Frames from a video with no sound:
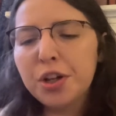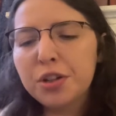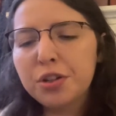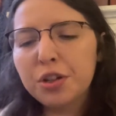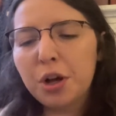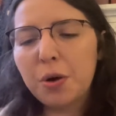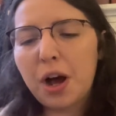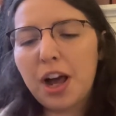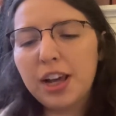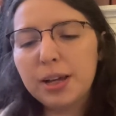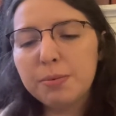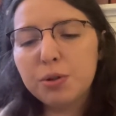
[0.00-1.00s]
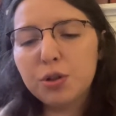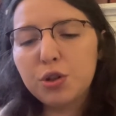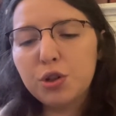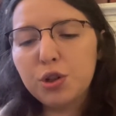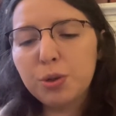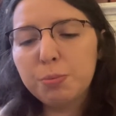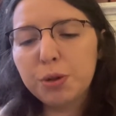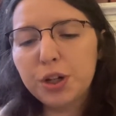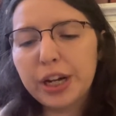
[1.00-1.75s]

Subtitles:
So I am super